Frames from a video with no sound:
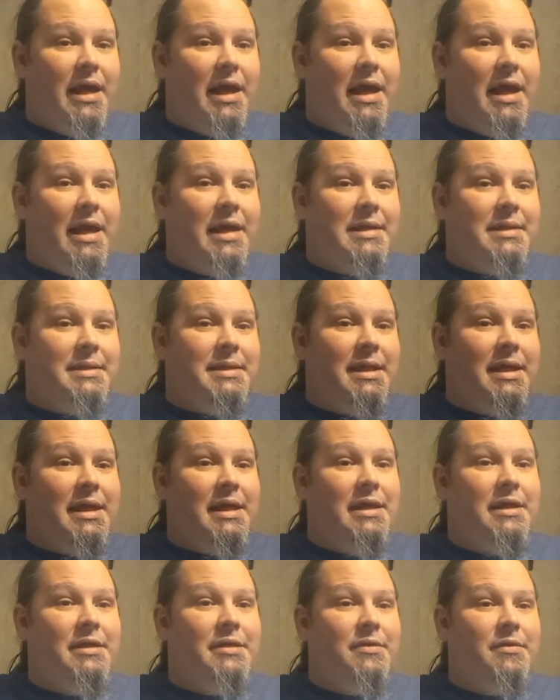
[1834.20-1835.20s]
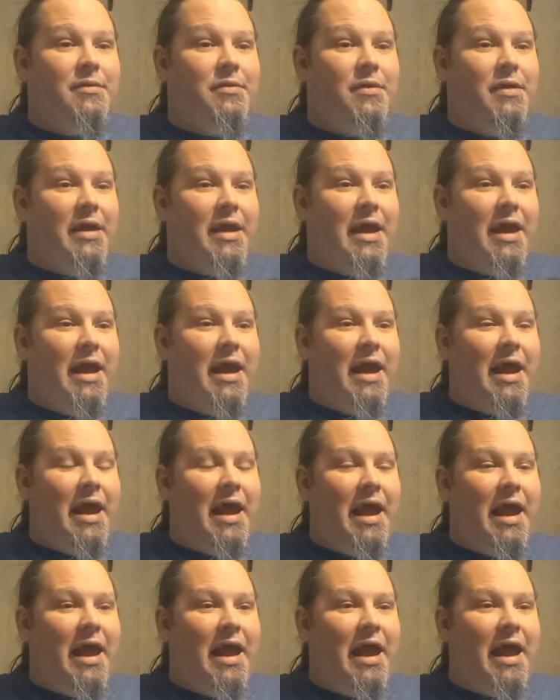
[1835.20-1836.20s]
It did
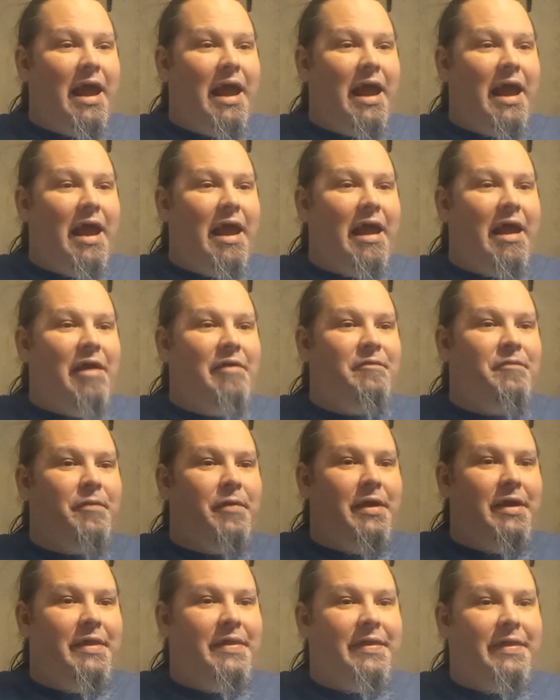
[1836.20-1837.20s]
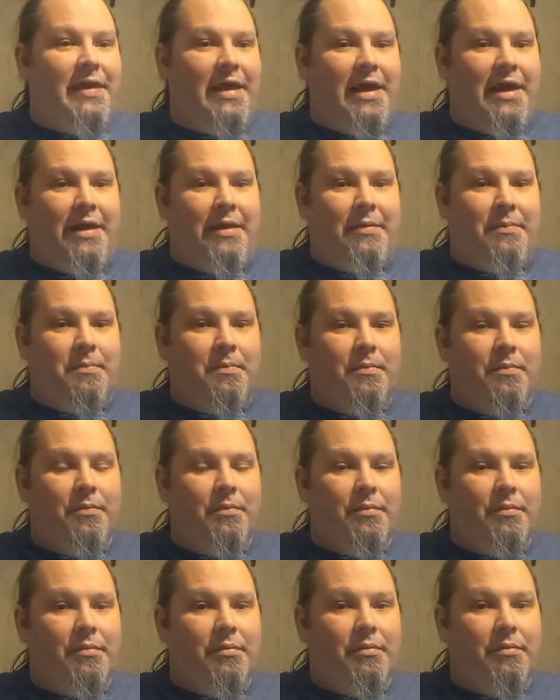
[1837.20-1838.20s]
everything
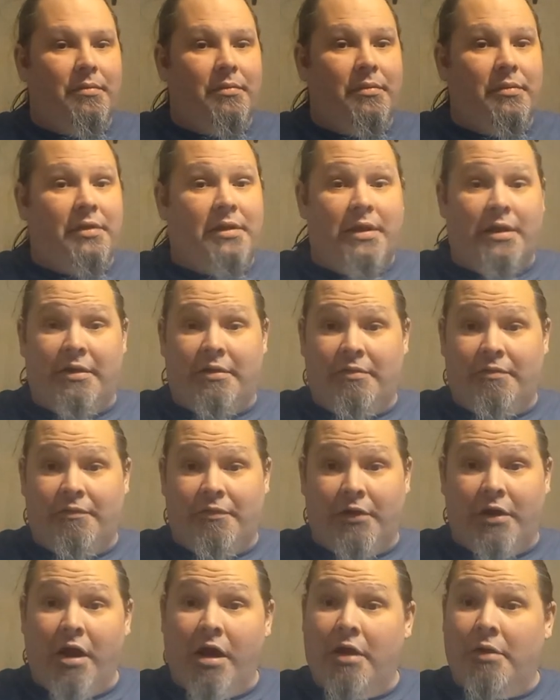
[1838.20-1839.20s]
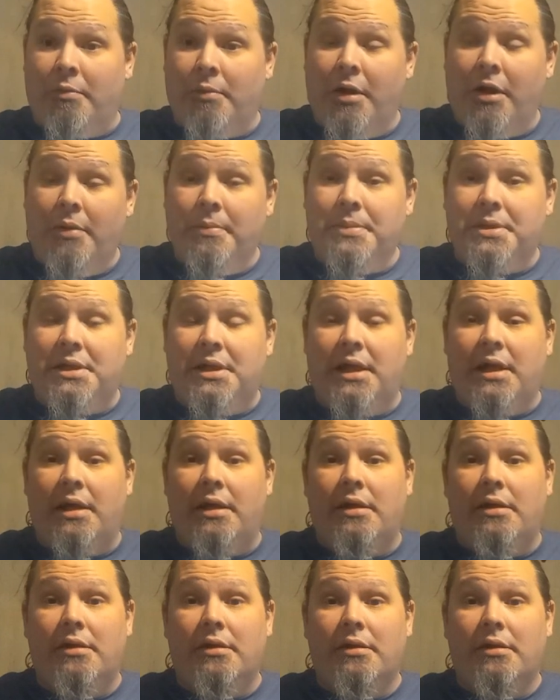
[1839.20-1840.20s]
that Forgotten Realms
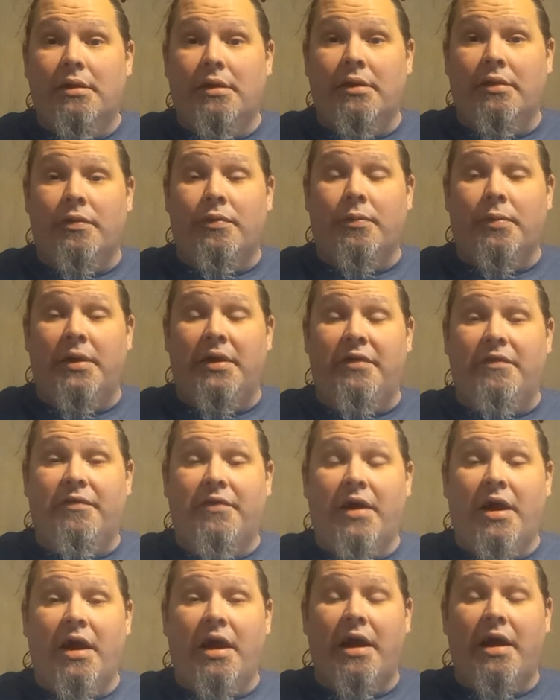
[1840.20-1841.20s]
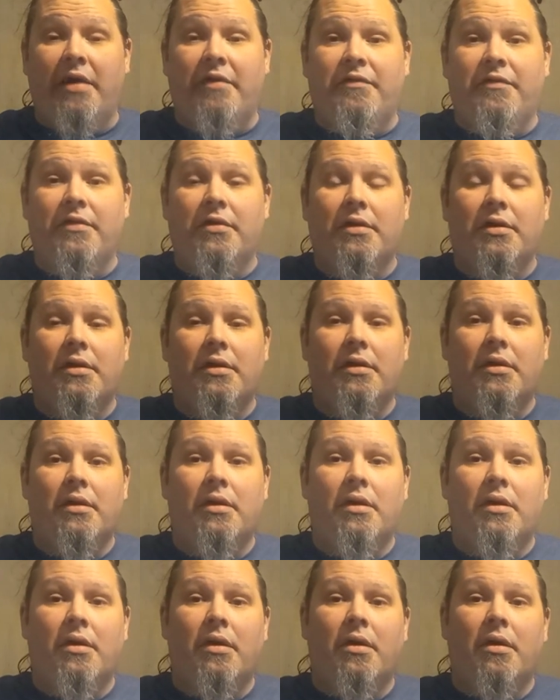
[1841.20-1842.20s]
did in 3.5,
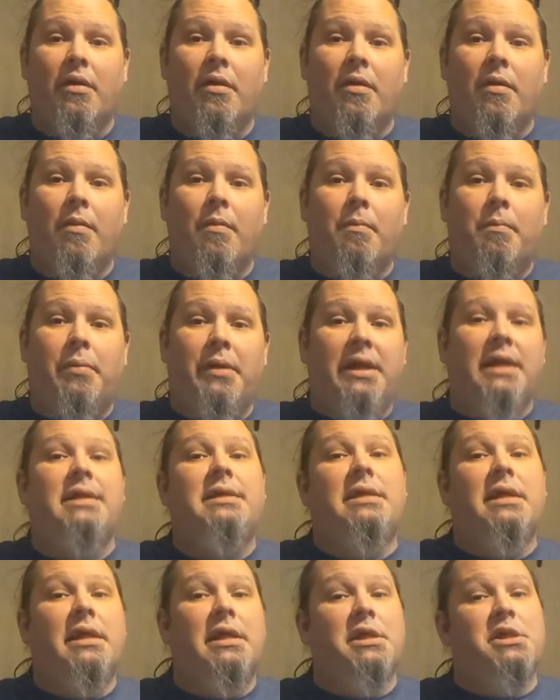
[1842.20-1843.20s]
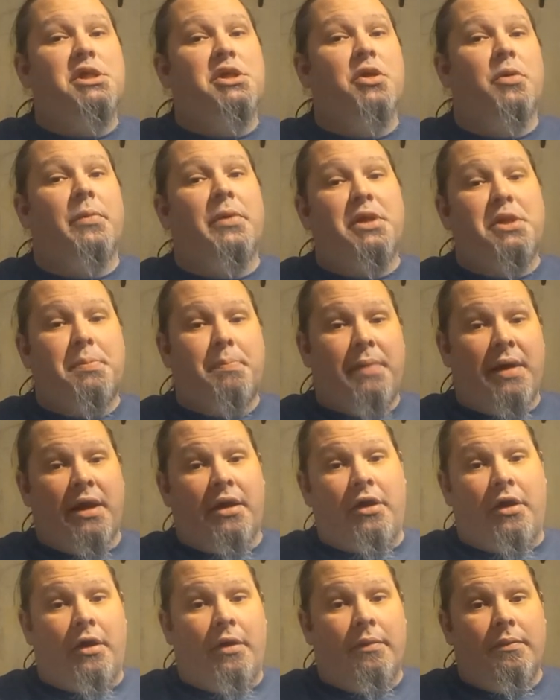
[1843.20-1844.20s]
but it did it so much
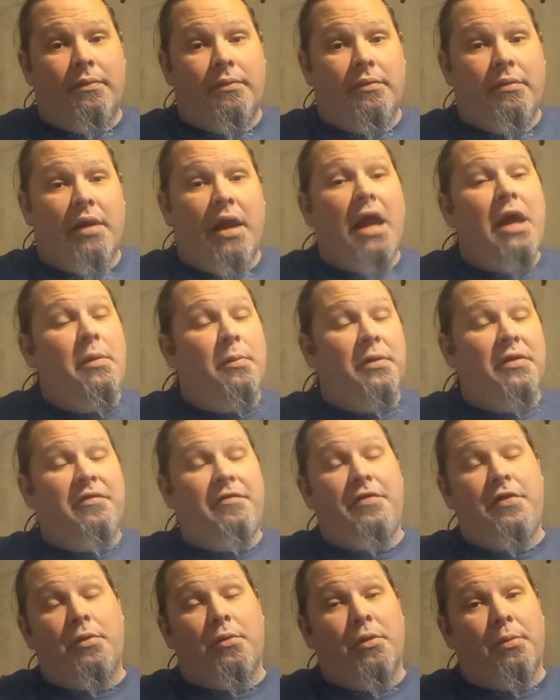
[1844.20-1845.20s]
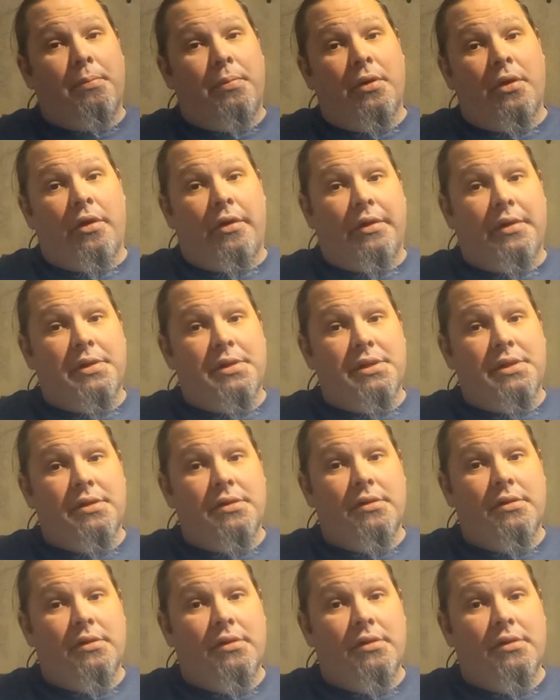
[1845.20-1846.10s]
better, and with fewer books.